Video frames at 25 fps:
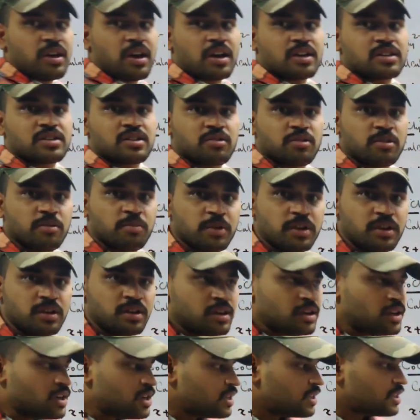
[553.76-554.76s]
answer will be
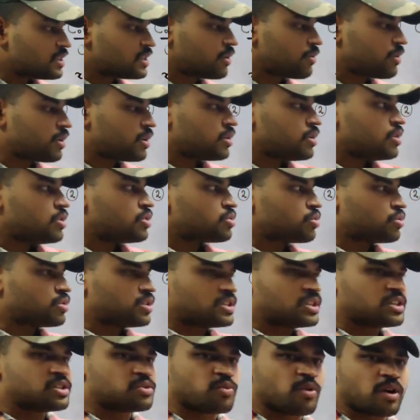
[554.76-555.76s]
7. So
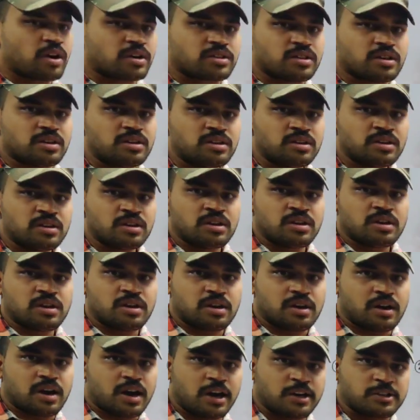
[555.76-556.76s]
this is what the
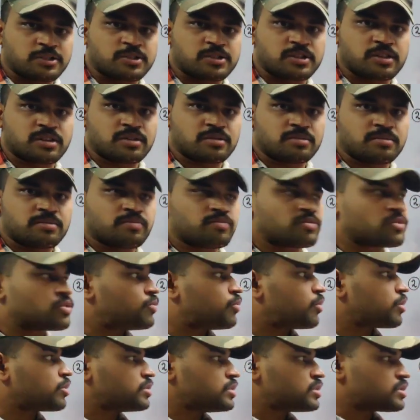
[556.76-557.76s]
answer
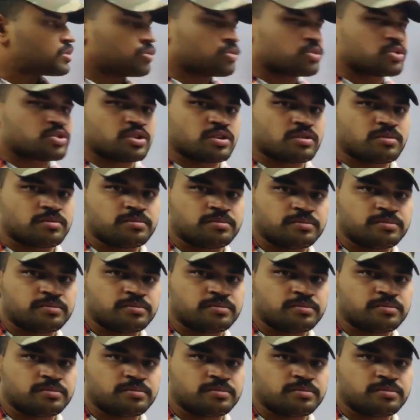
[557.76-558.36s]
for this question.